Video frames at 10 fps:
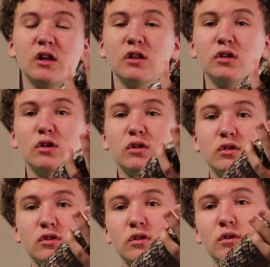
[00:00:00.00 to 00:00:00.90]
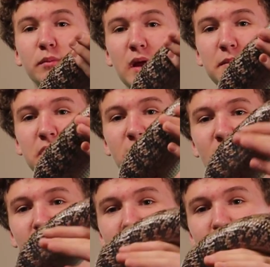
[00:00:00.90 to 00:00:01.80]
little baby
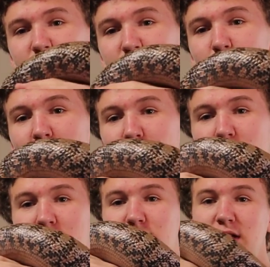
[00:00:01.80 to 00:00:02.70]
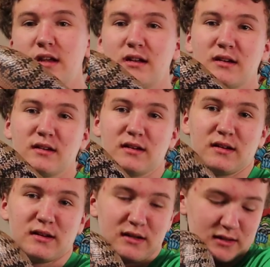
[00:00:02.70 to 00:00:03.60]
chihuahua feet.
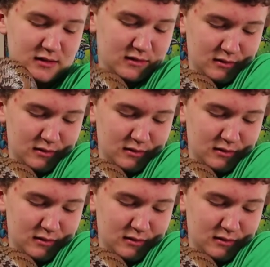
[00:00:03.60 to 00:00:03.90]
I